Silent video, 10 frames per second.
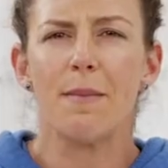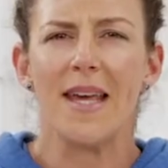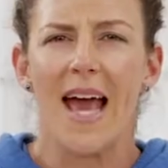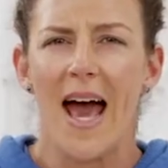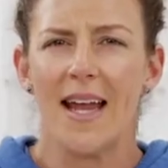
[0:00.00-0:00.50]
can
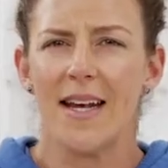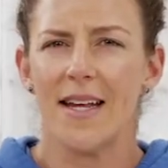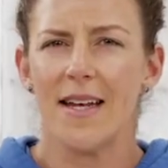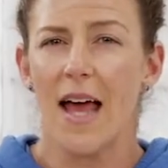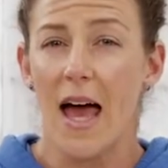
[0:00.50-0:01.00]
be
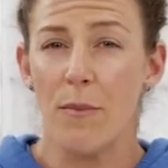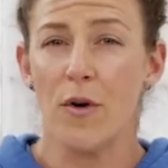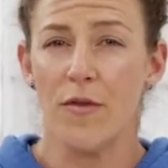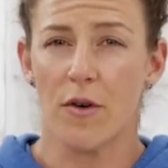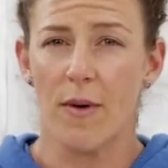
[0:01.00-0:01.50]
edited and
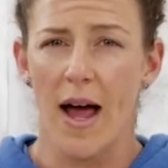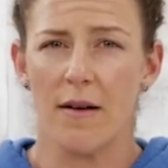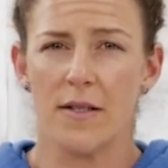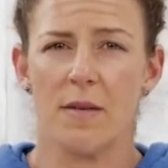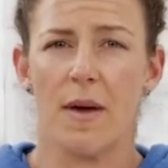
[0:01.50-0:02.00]
moved
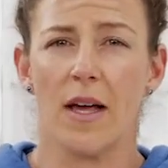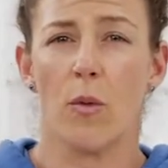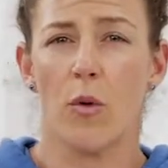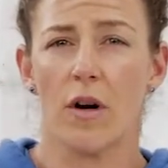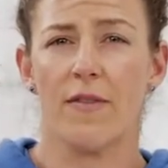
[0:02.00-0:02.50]
around to make it
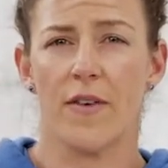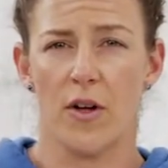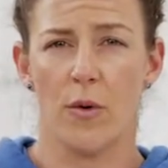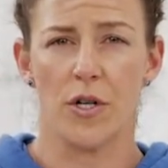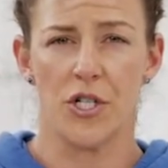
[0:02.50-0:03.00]
work for
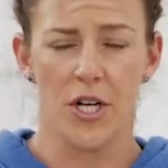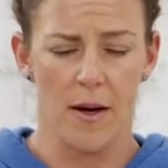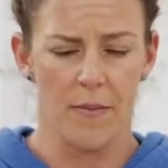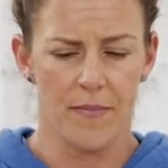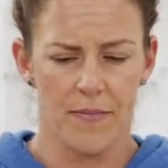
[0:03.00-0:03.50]
your
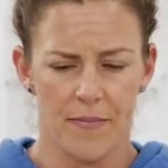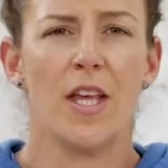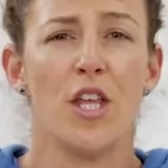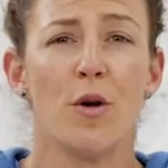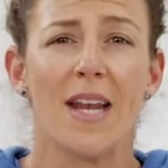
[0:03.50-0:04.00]
gym.
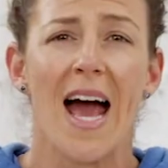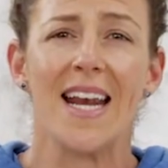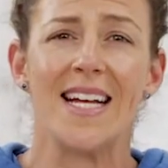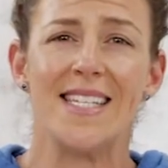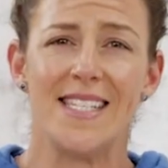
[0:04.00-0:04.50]
You can
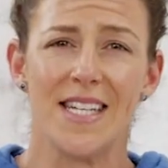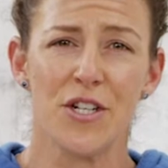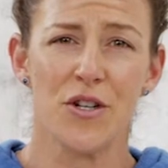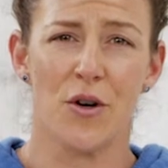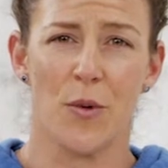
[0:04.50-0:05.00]
add
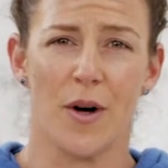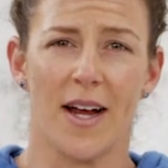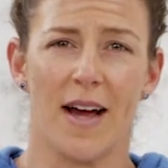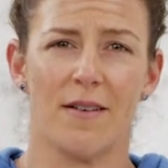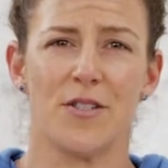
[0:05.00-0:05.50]
additional
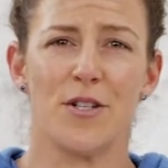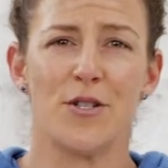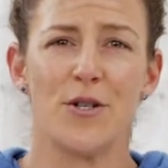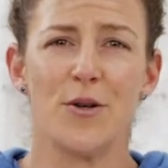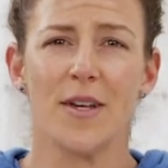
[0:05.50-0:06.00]
workouts
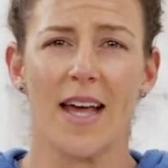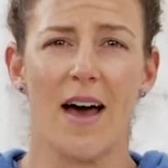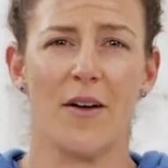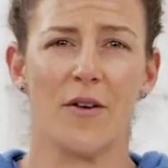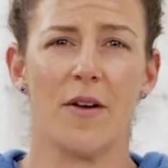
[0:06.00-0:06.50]
to the
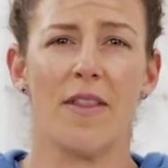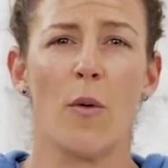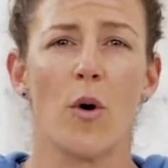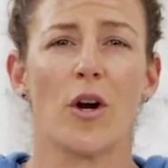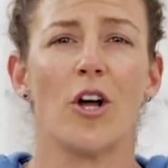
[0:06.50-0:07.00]
calendar that
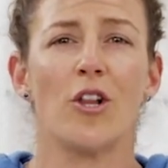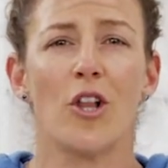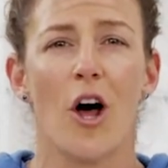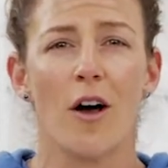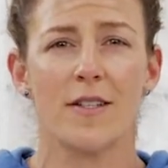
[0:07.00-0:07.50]
work
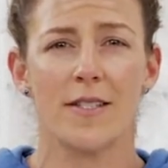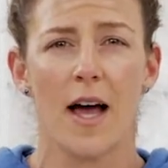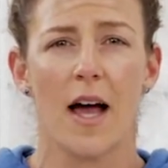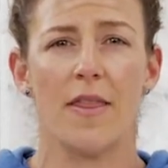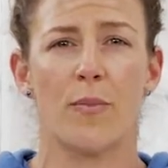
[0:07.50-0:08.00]

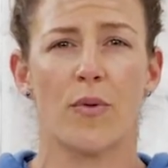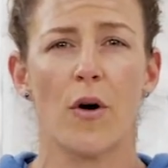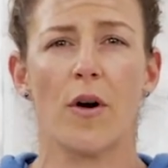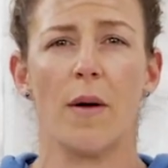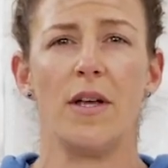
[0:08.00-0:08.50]
alongside the
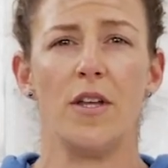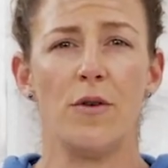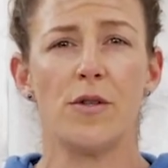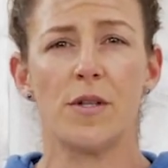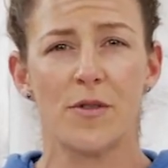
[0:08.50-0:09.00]
programming
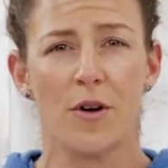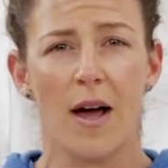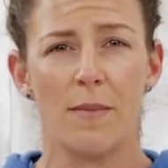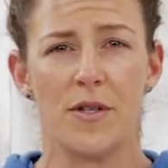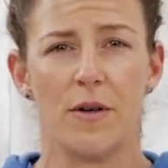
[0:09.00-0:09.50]
you
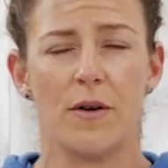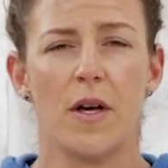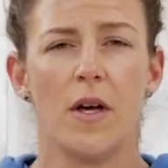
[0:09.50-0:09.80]
subscribe to.